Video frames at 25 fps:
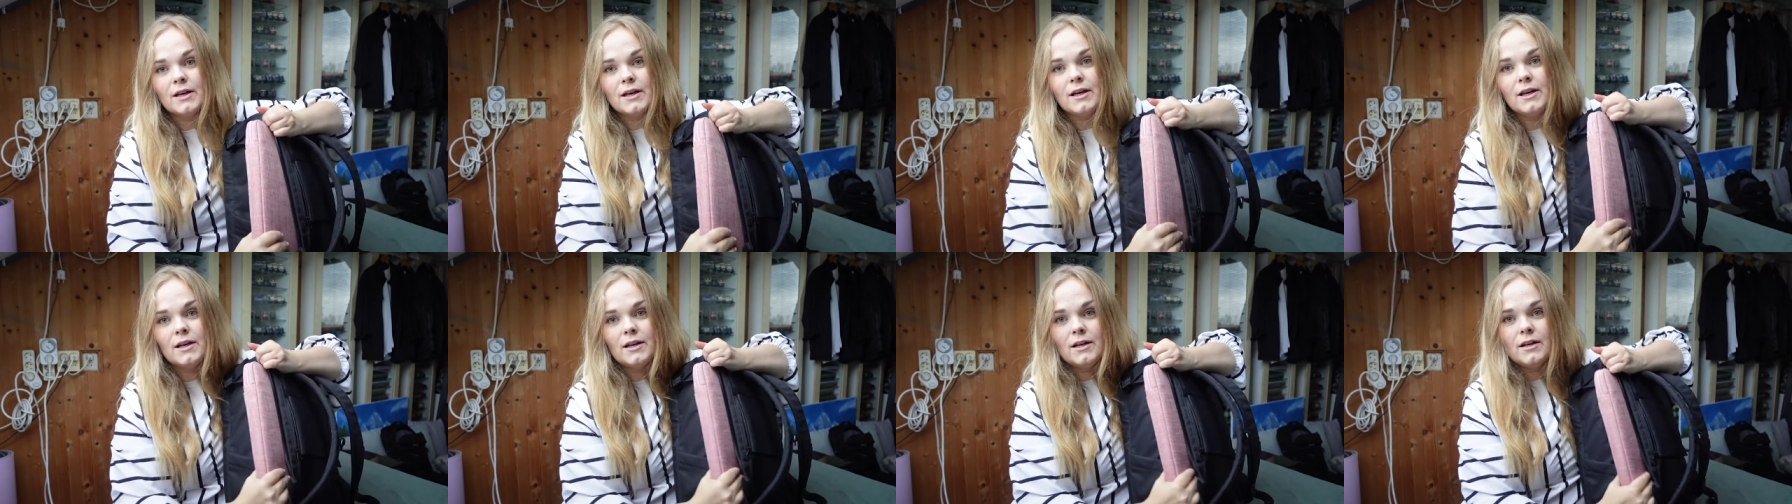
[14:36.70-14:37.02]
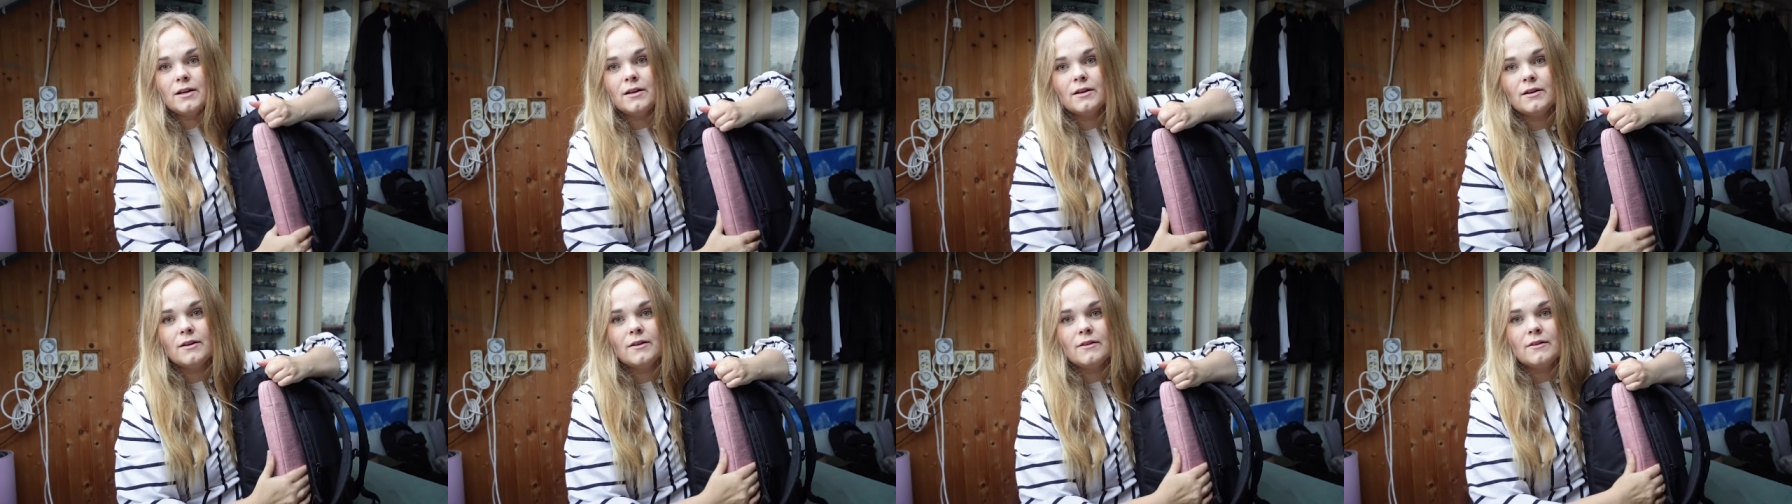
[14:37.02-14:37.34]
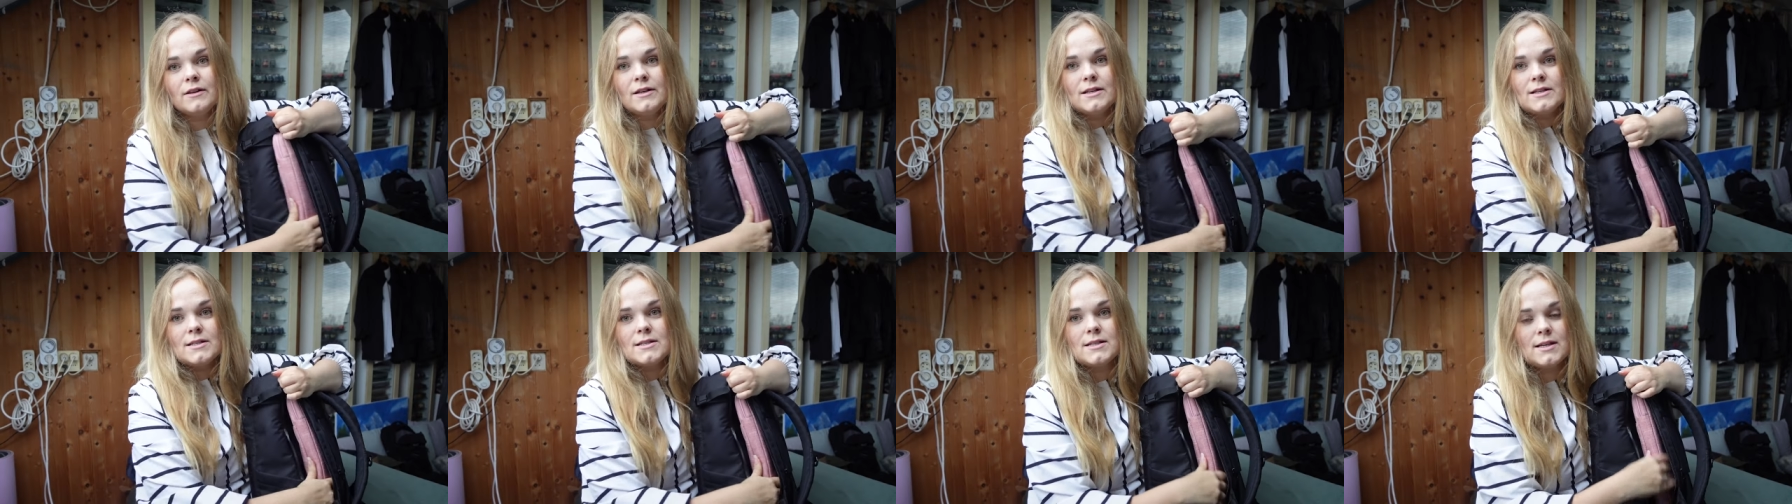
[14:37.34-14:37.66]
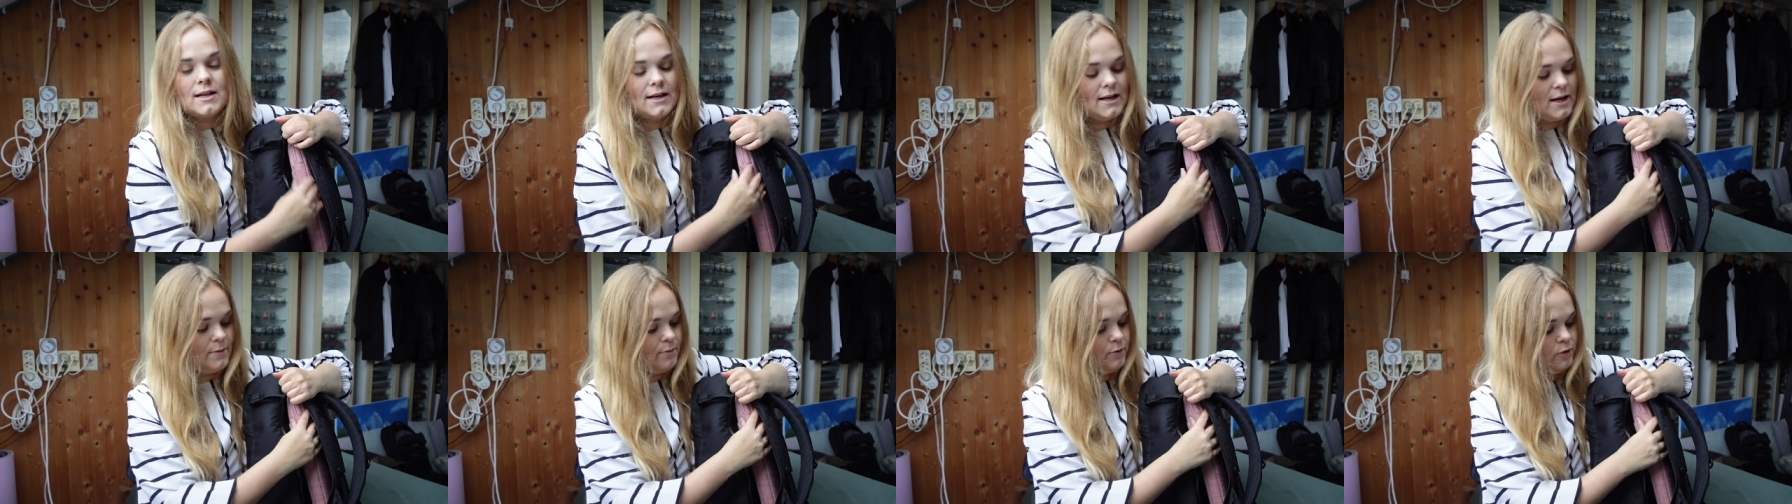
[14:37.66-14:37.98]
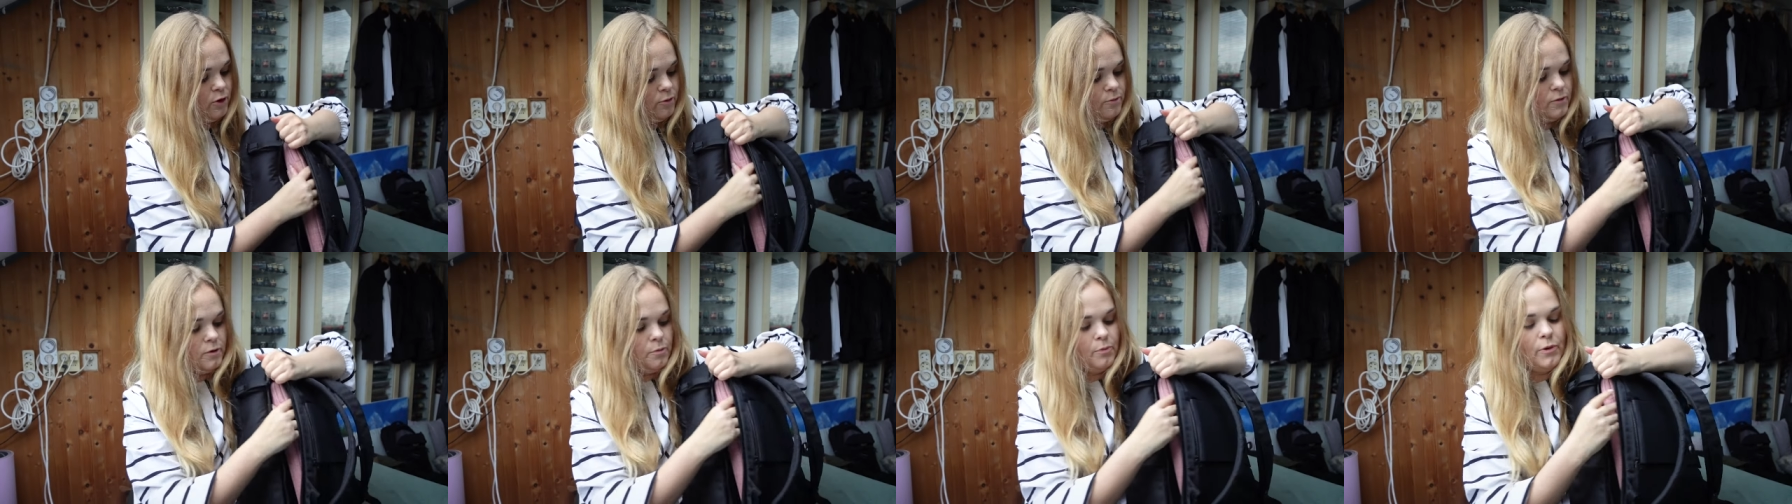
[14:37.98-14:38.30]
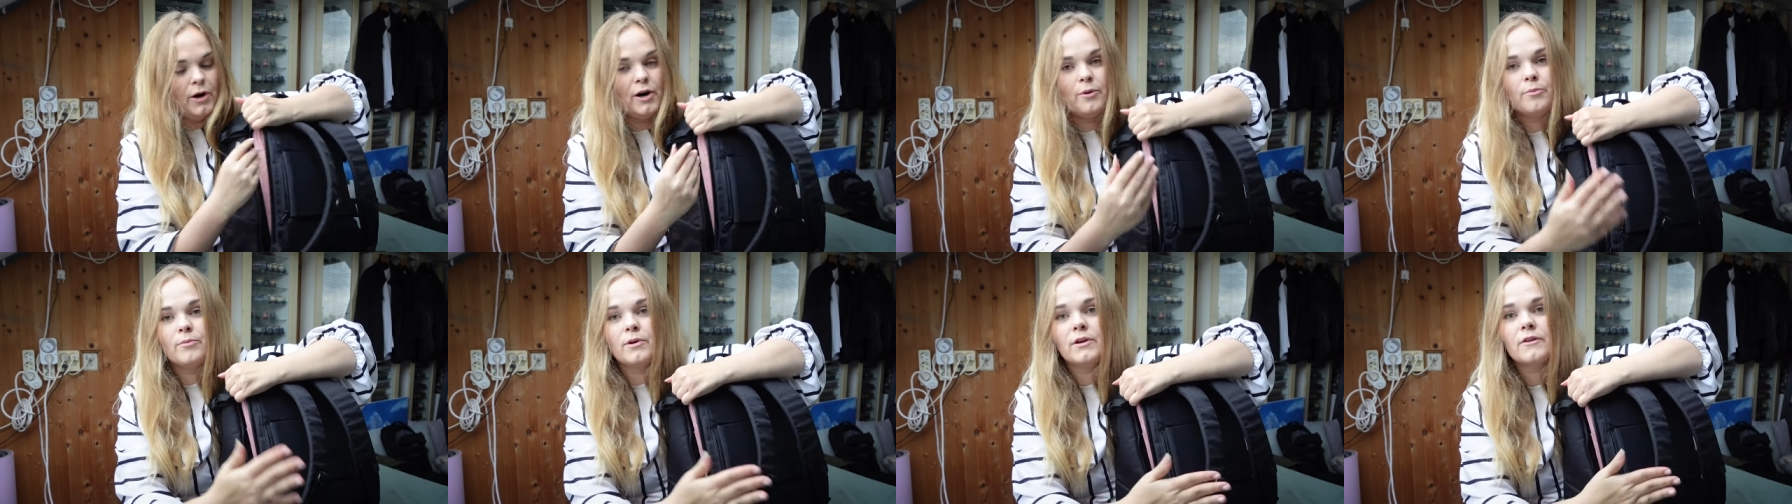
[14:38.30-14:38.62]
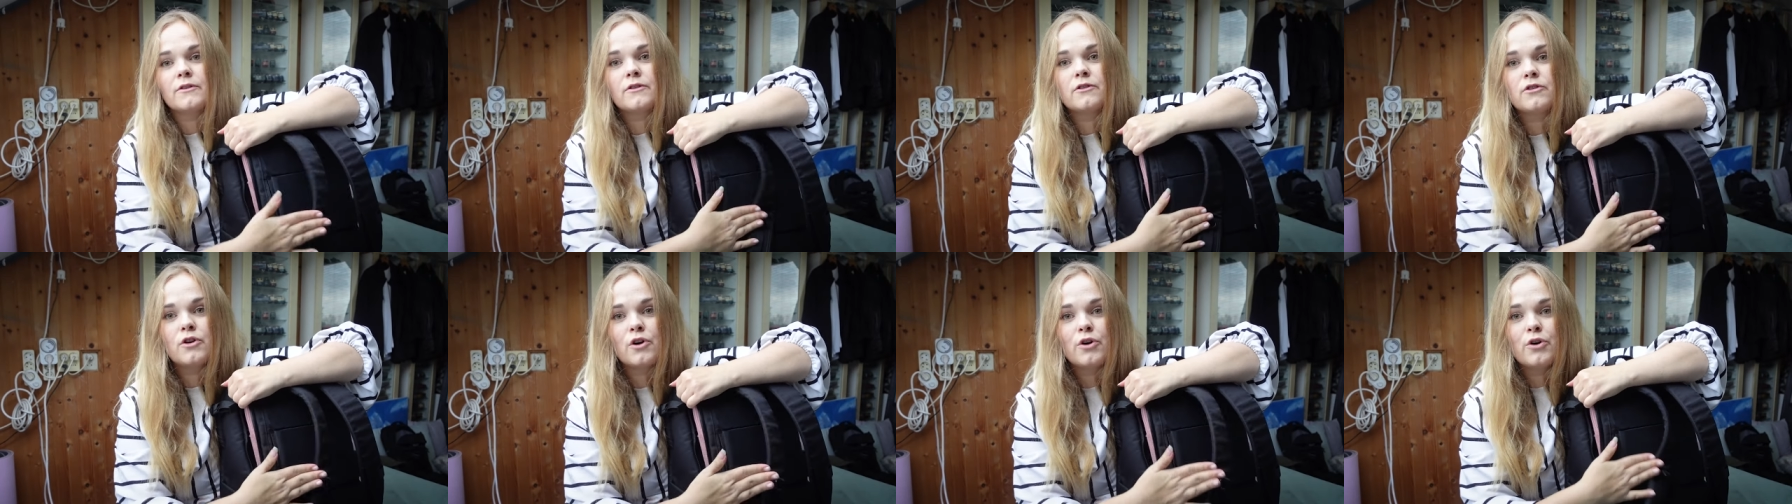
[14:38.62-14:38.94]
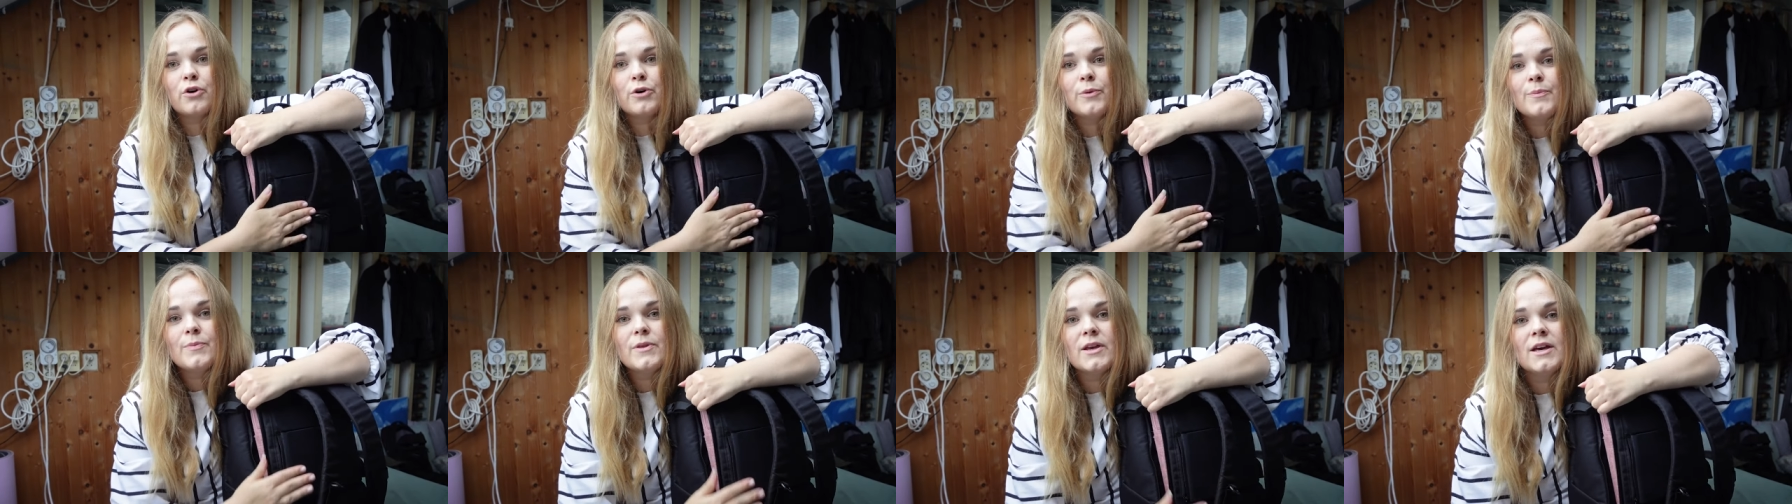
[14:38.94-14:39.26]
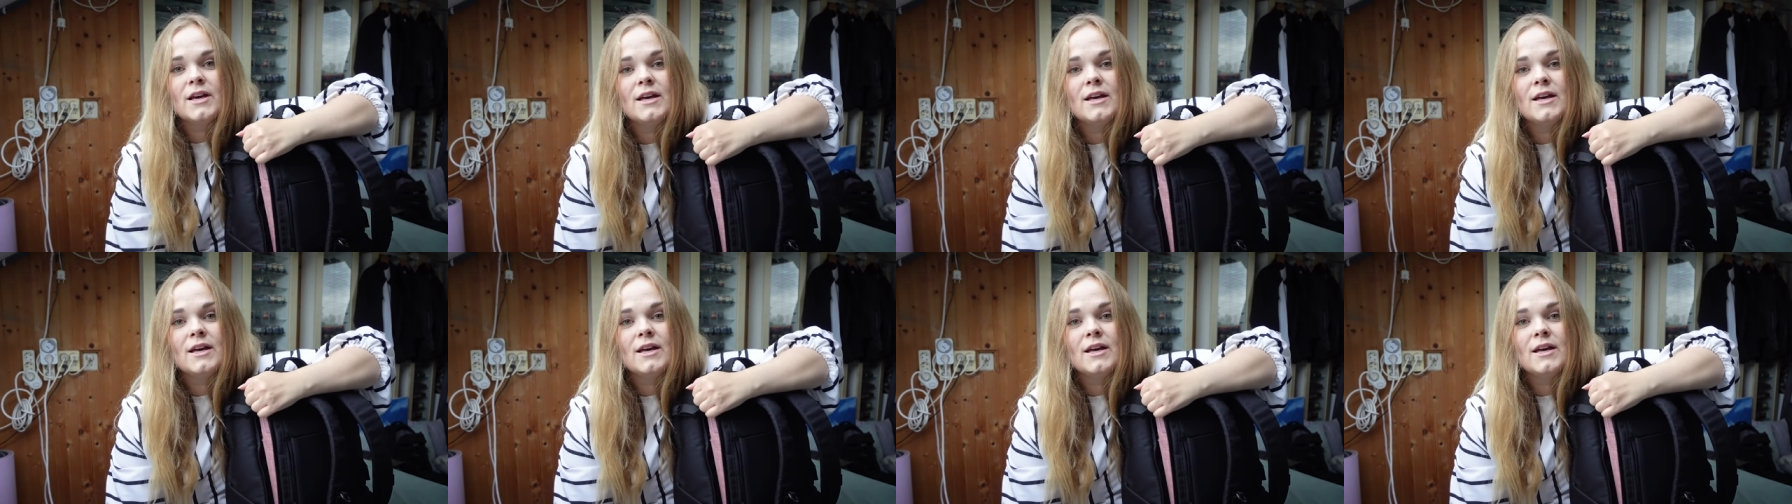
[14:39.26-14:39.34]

in this laptop department. So